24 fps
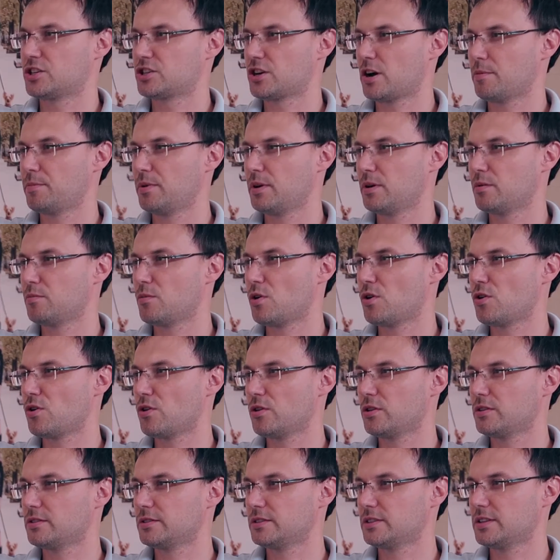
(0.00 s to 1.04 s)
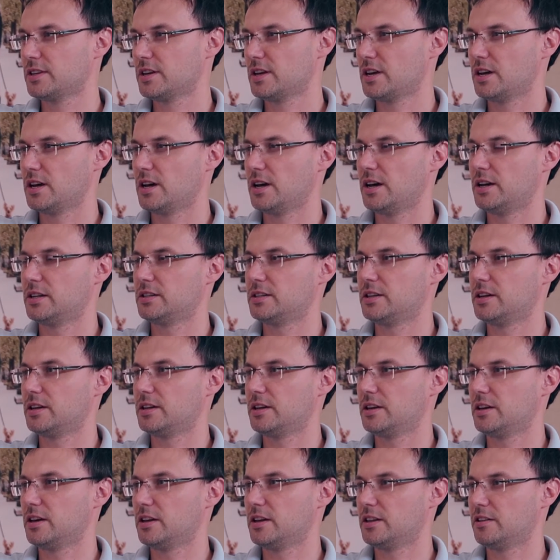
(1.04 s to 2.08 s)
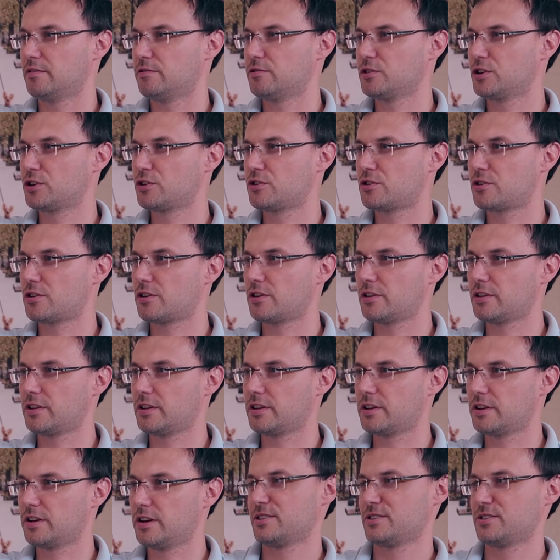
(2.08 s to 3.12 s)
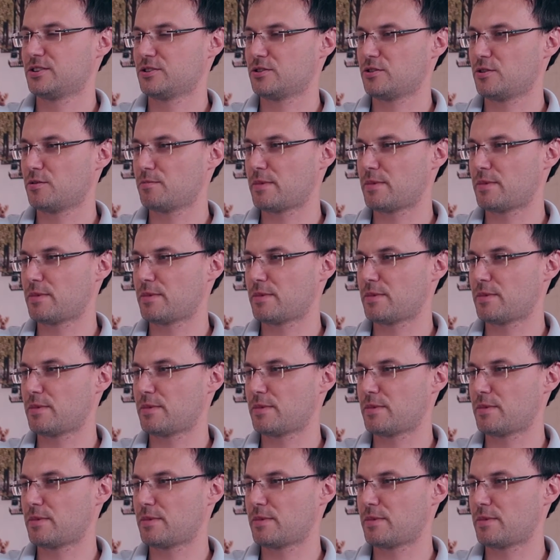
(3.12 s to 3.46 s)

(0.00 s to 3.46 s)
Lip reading: shopping mall, at the food court. So